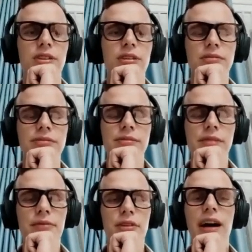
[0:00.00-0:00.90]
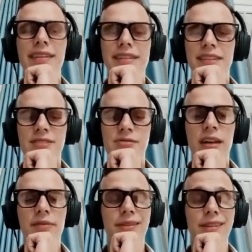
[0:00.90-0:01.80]
So if you're highly sex
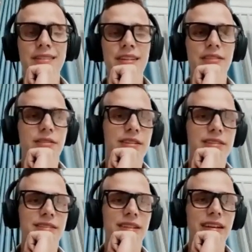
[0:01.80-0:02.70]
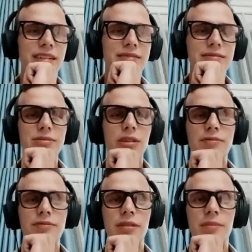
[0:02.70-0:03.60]
drive, listening to this, like,
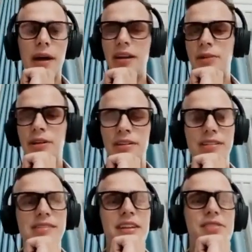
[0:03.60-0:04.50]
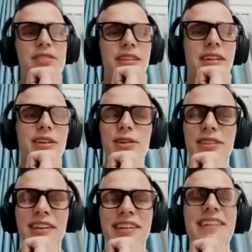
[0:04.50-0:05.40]
don't feel bad about it. It's actually a good
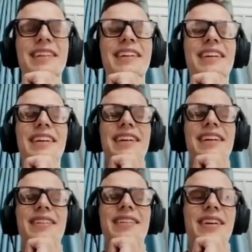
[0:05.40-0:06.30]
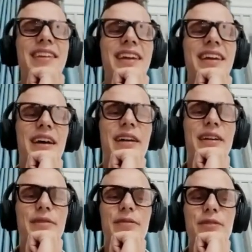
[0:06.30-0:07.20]
thing, right? And
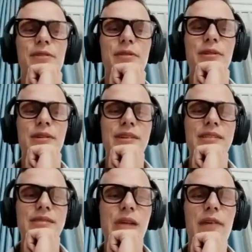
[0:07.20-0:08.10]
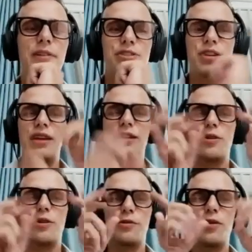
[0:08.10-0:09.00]
even if you haven't achieved like
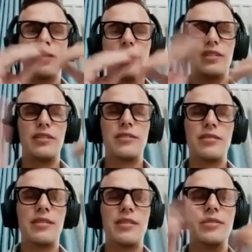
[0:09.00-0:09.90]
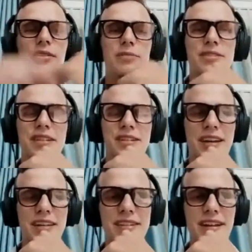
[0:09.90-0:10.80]
quote unquote like enormous
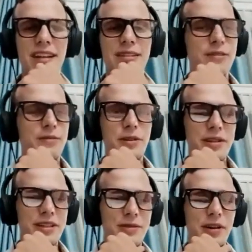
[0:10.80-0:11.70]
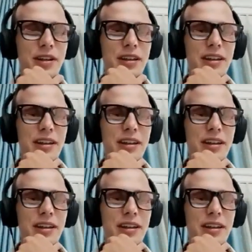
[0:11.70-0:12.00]
success yet, don't worry as well.